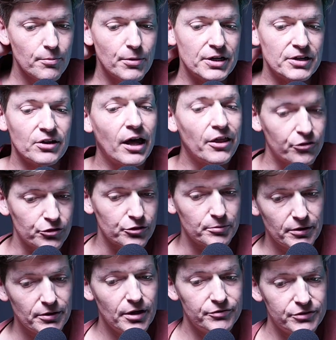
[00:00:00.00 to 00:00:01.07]
but neither of
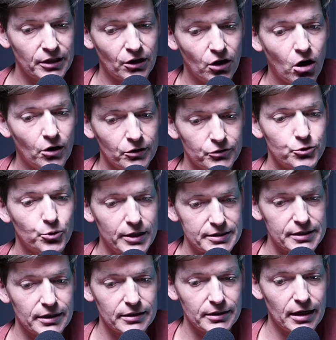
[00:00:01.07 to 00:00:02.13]
them have done it on
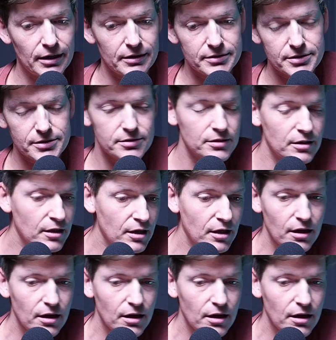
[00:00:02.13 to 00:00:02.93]
Twitter and.